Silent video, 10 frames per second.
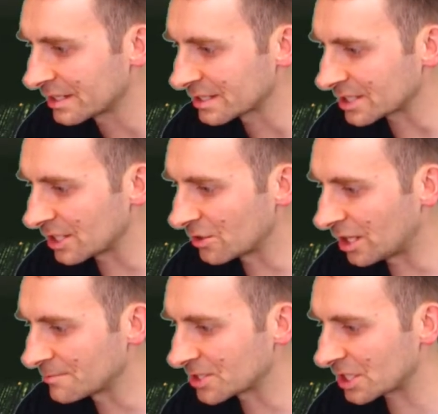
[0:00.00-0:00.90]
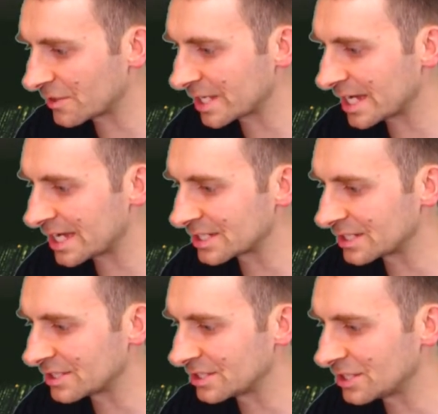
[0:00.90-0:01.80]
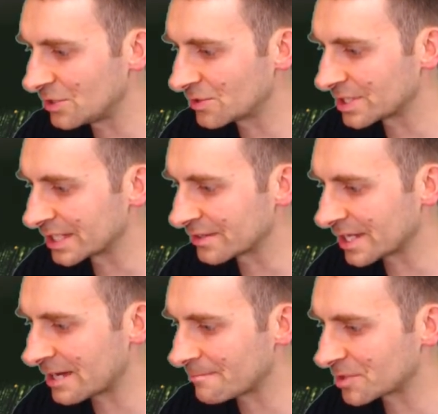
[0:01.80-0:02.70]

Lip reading: so I'm just going ahead and using that.